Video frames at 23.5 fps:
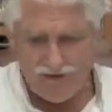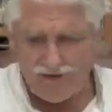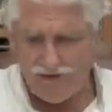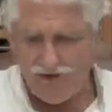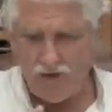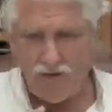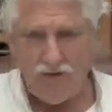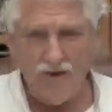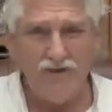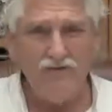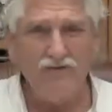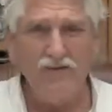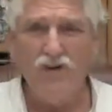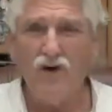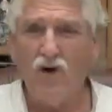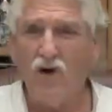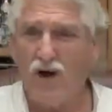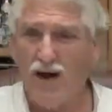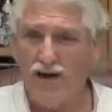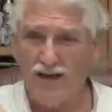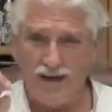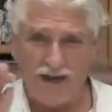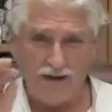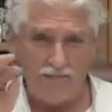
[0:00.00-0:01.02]
So even though
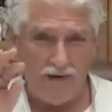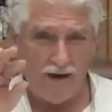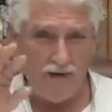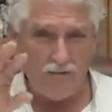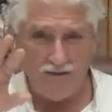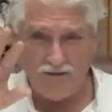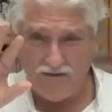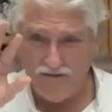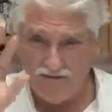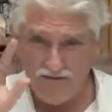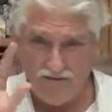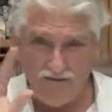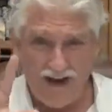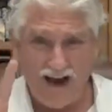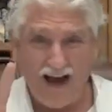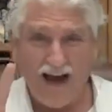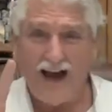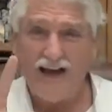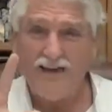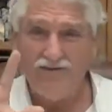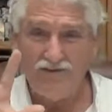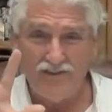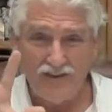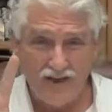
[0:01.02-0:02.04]
I came out with
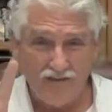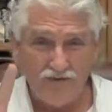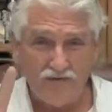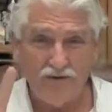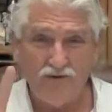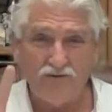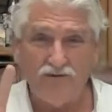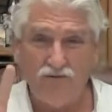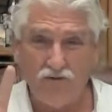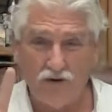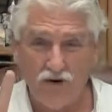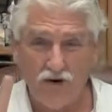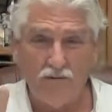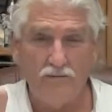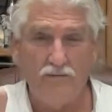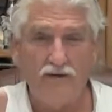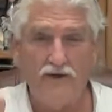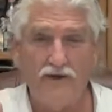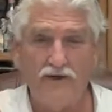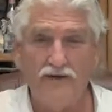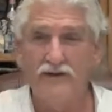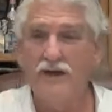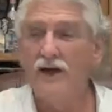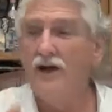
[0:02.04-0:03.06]
5 different
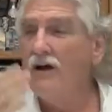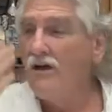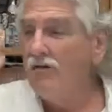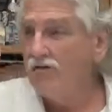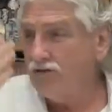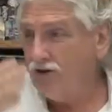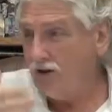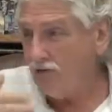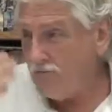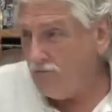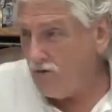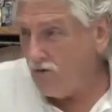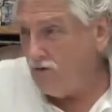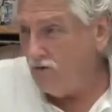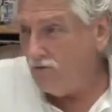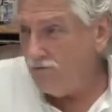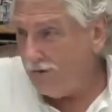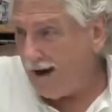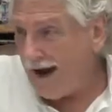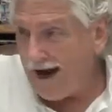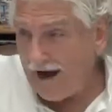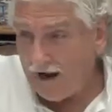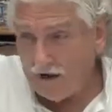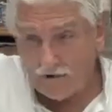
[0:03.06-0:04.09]
formulas to move
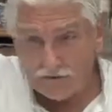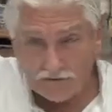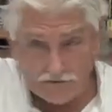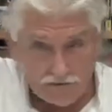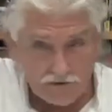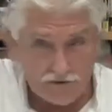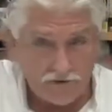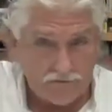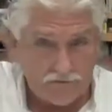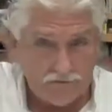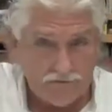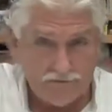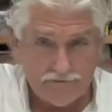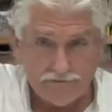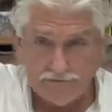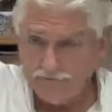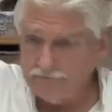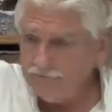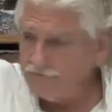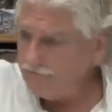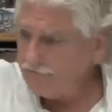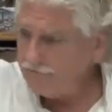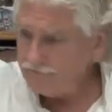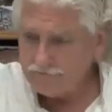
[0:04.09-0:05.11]
bowels,
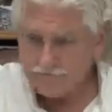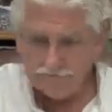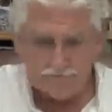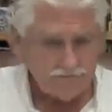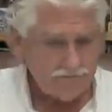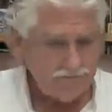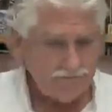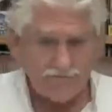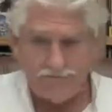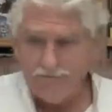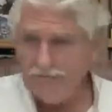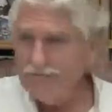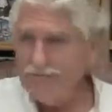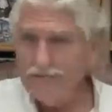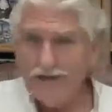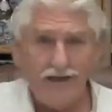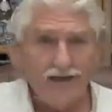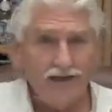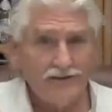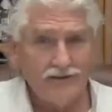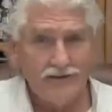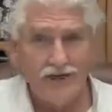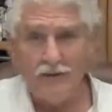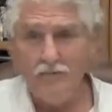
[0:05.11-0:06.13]

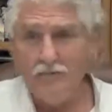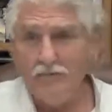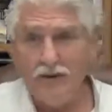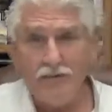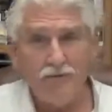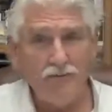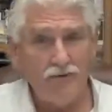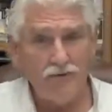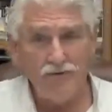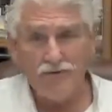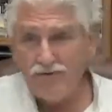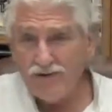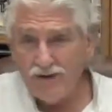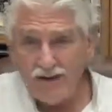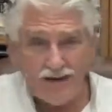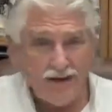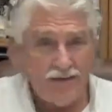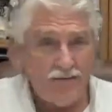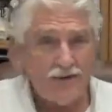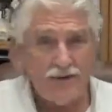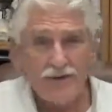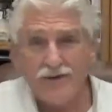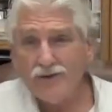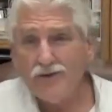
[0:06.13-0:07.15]
some people fit
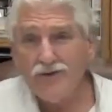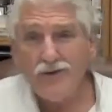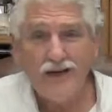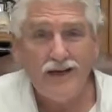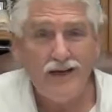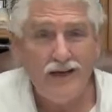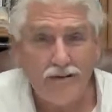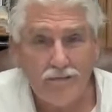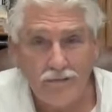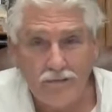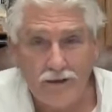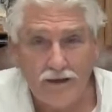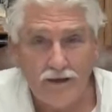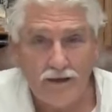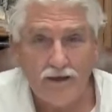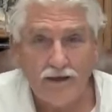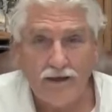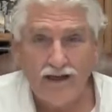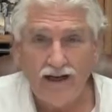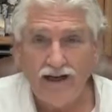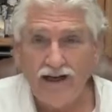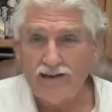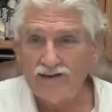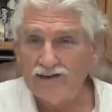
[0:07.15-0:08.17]
in between them.
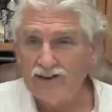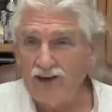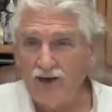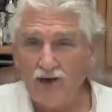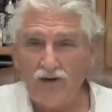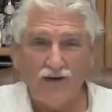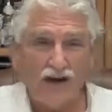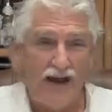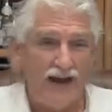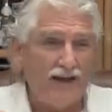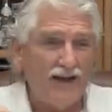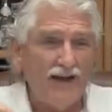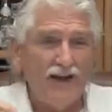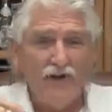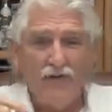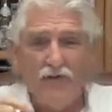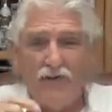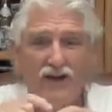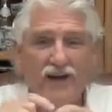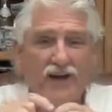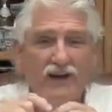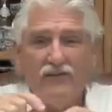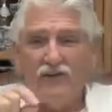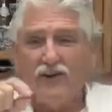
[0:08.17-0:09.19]
And so, like,
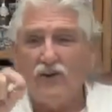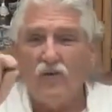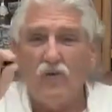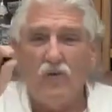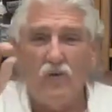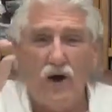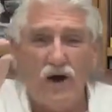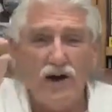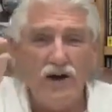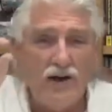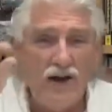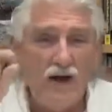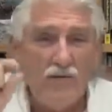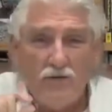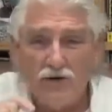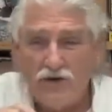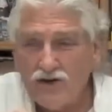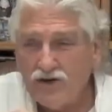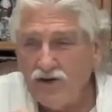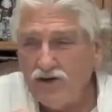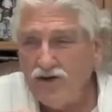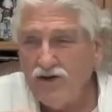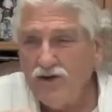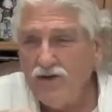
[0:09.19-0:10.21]
we're giving 1 number
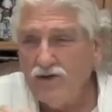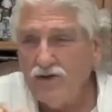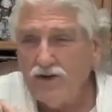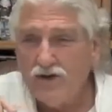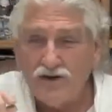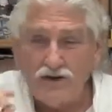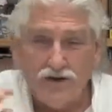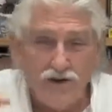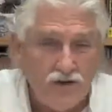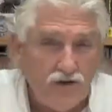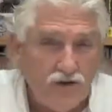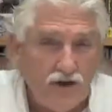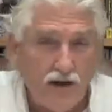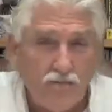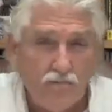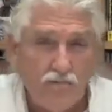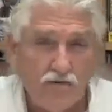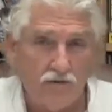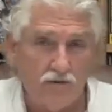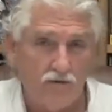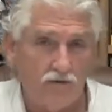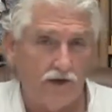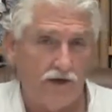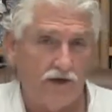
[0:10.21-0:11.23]
2 and 2
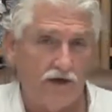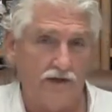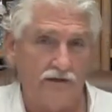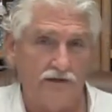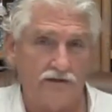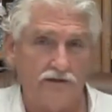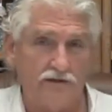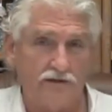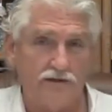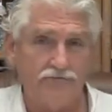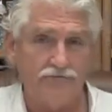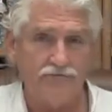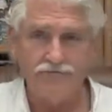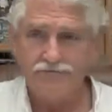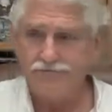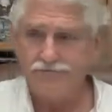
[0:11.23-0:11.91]
number 1s.